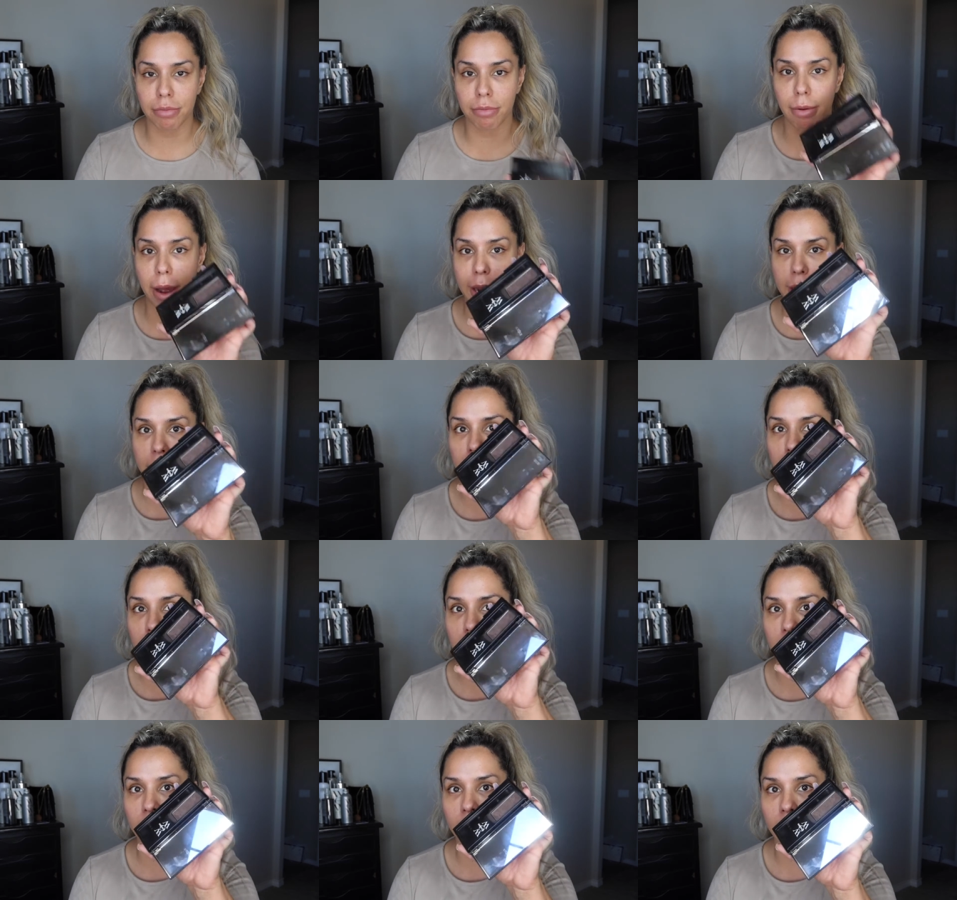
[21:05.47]
right
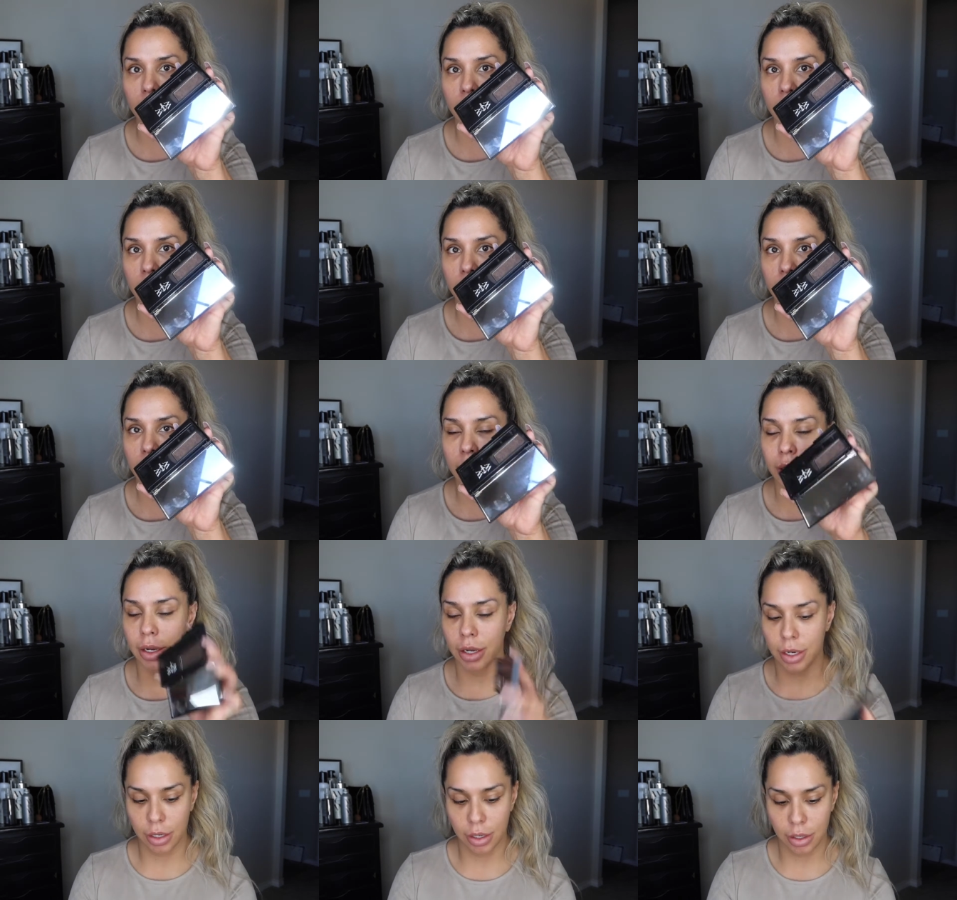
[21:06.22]
here.
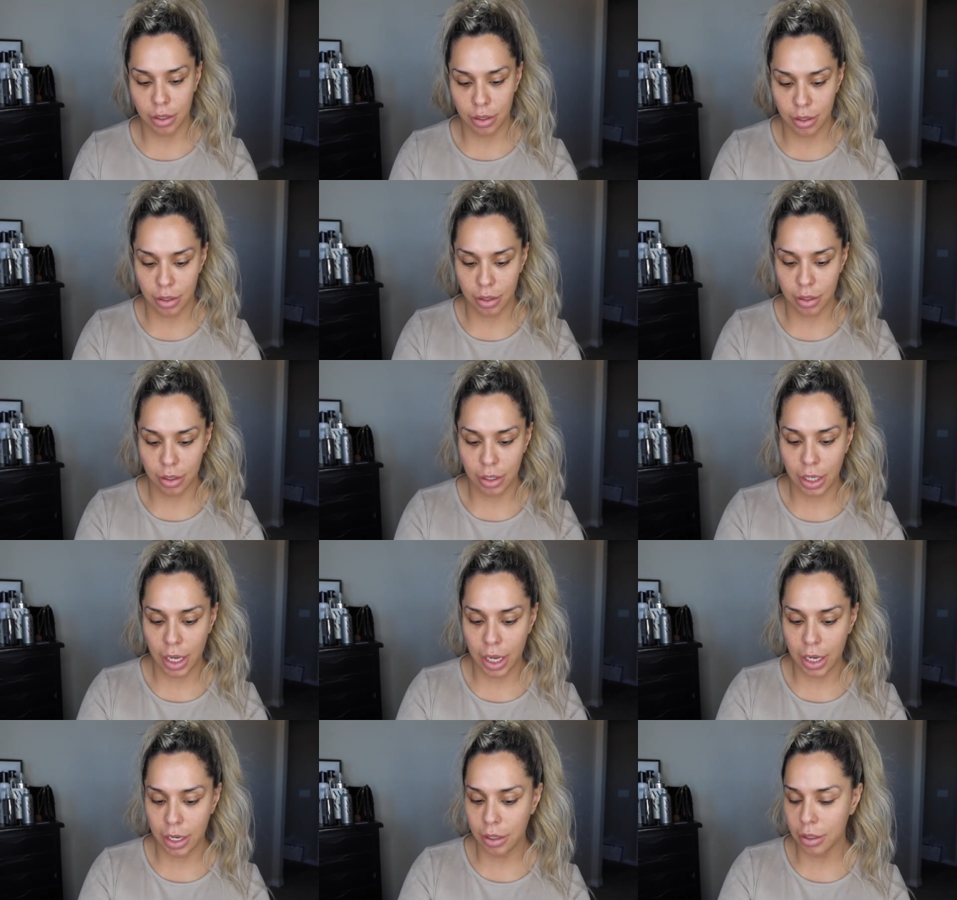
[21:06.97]

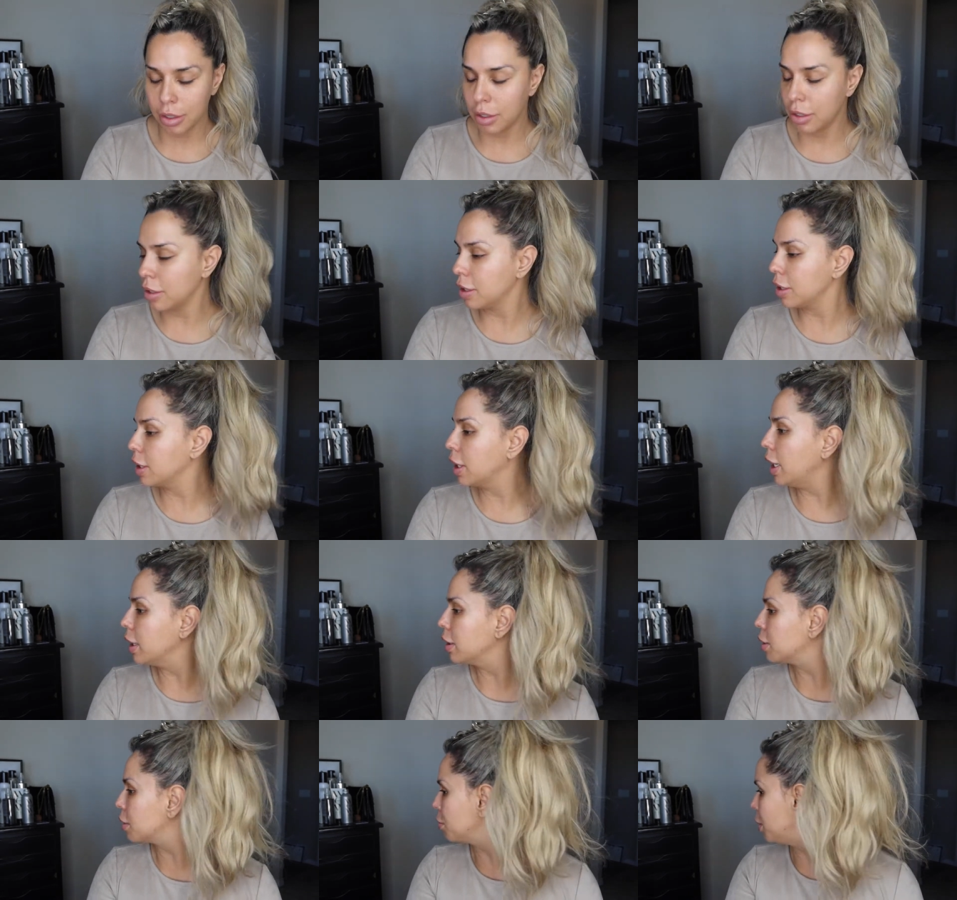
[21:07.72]
Okay,
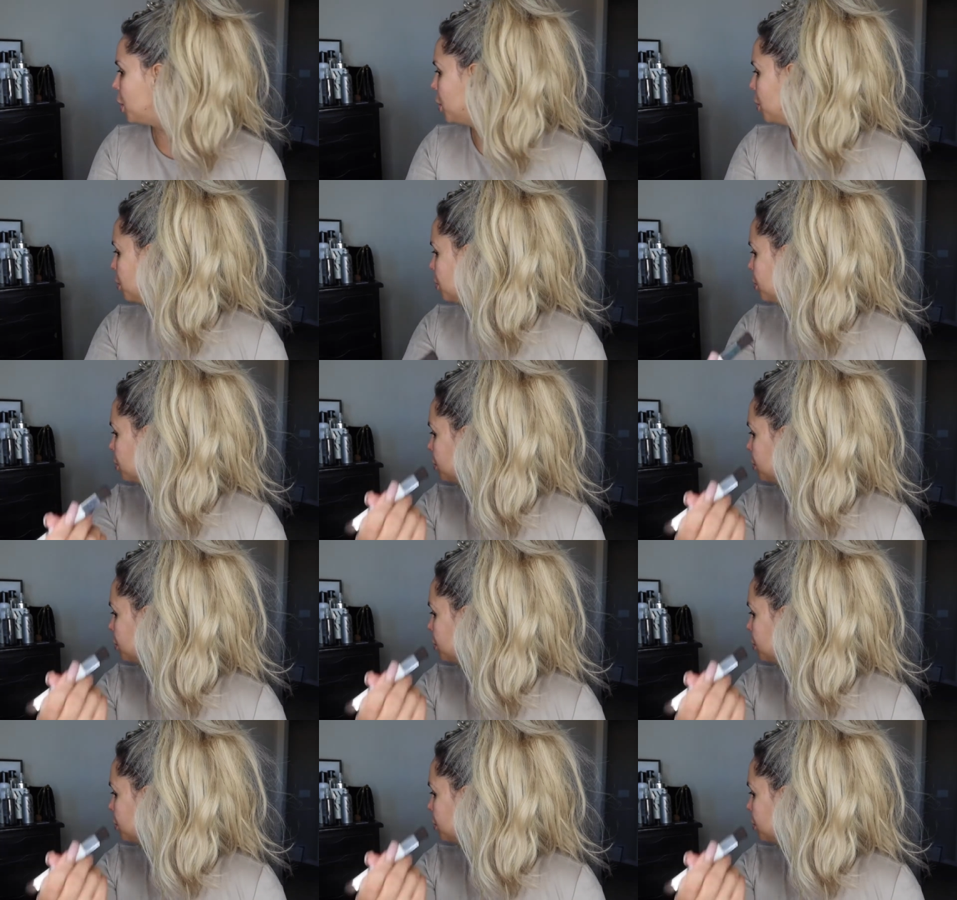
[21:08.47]
color whoa,